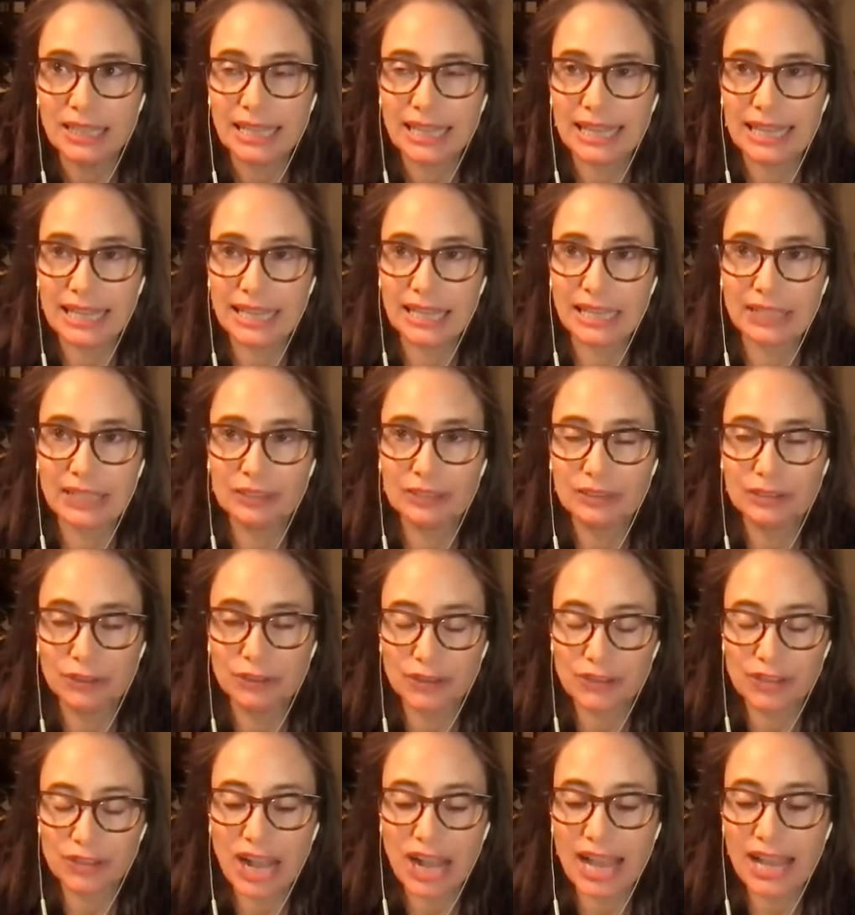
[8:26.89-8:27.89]
and your
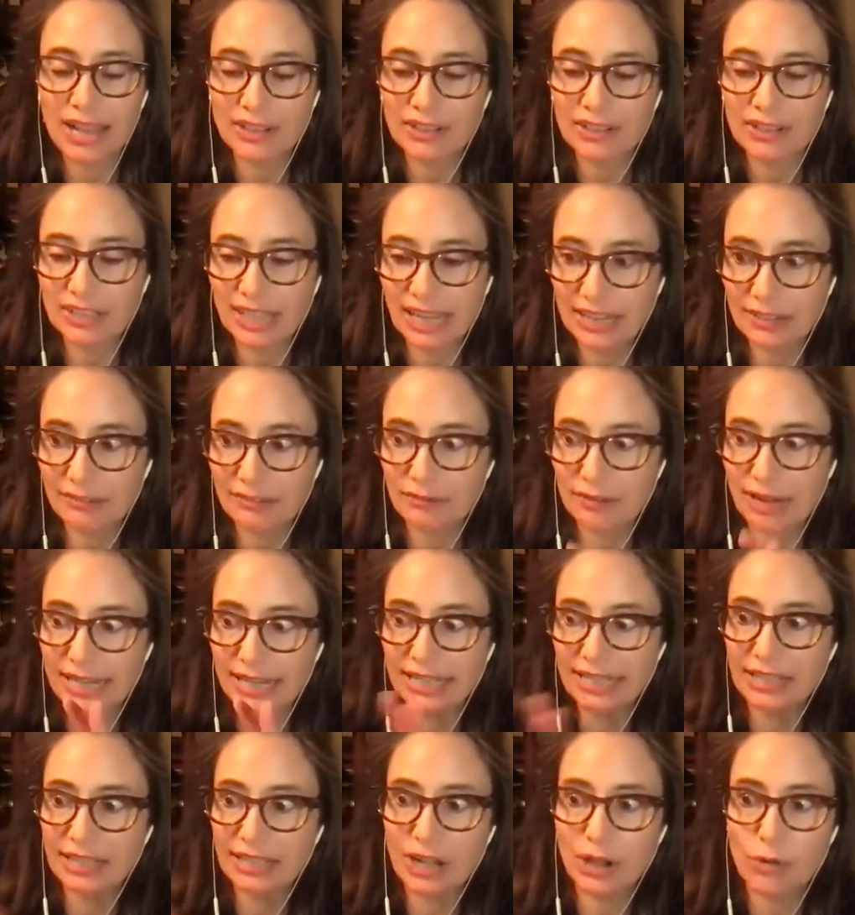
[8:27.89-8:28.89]
child is getting
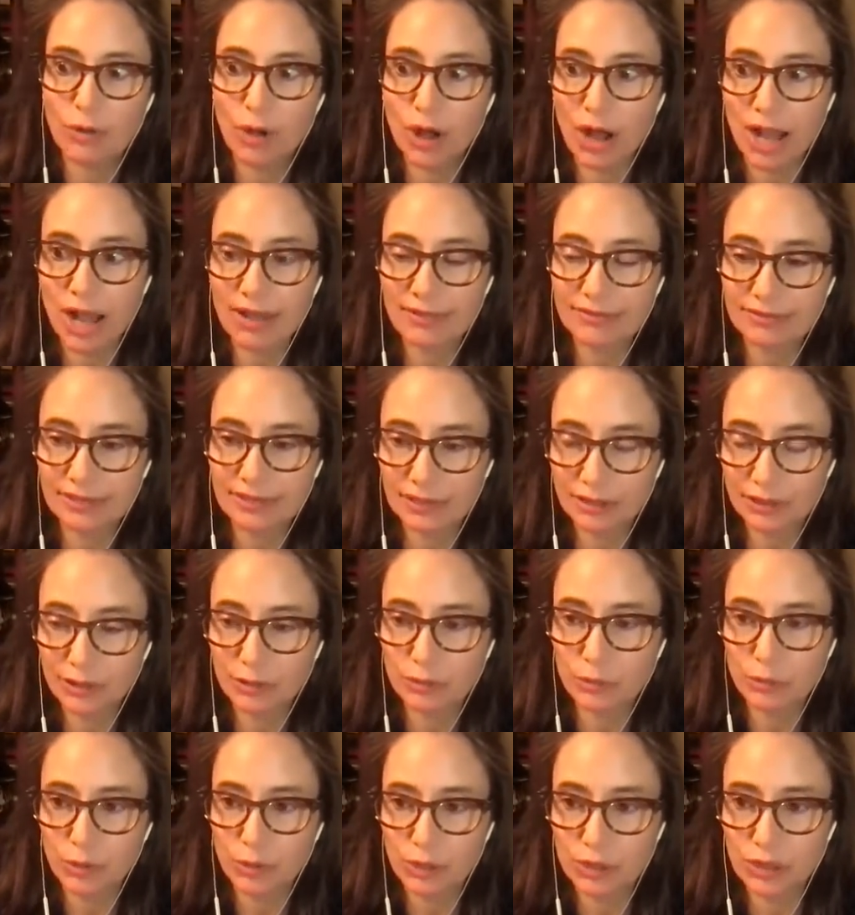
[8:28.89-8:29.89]
ready to go off into
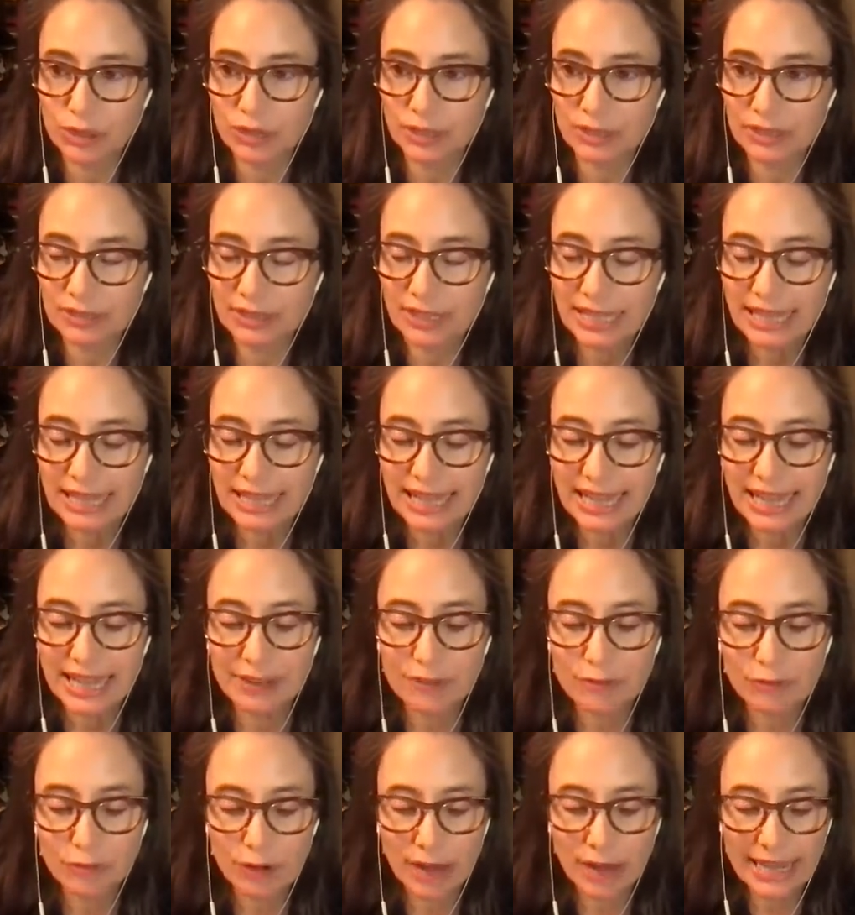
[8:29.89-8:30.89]
the world,
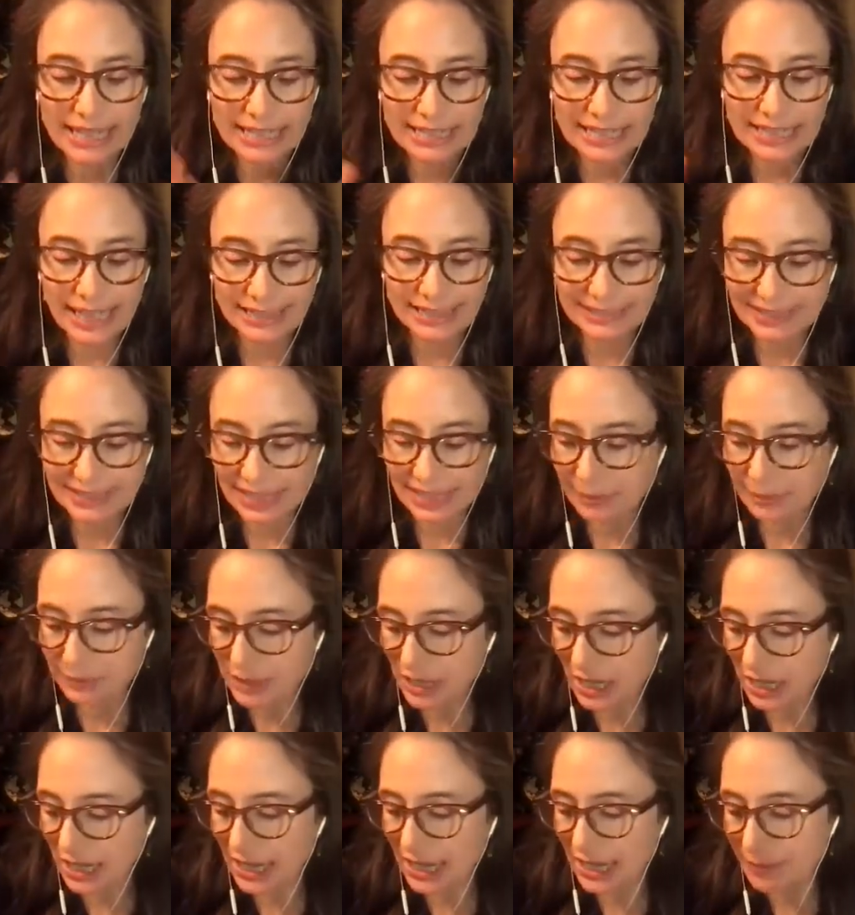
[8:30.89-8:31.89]
and right at that same
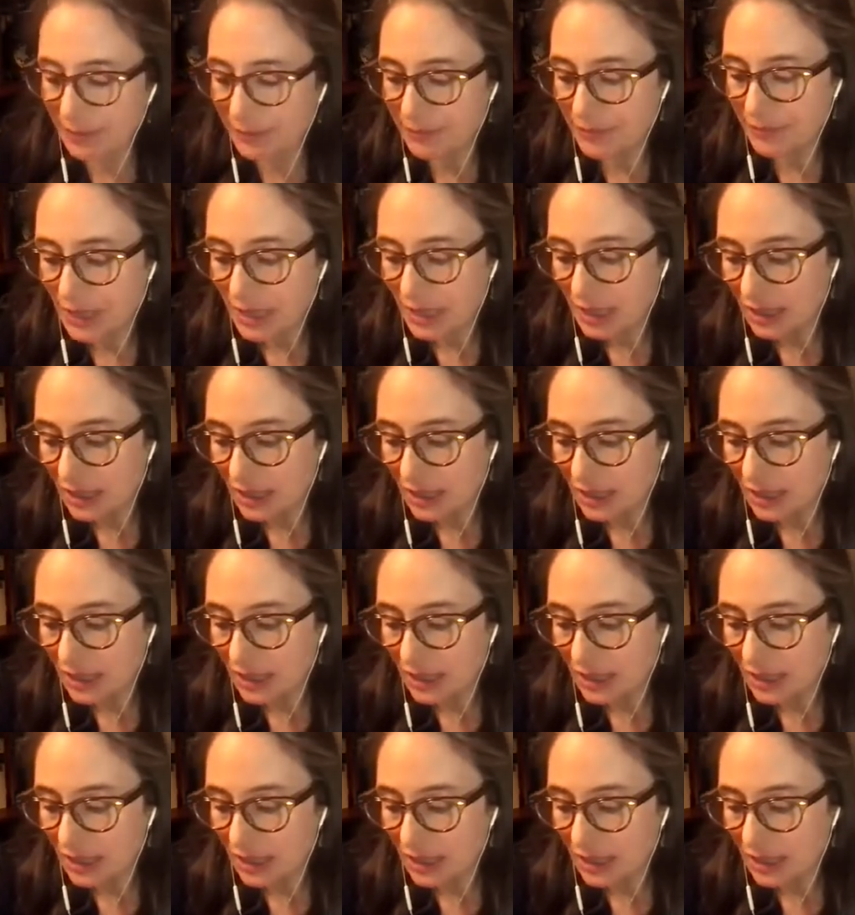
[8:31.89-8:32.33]
time,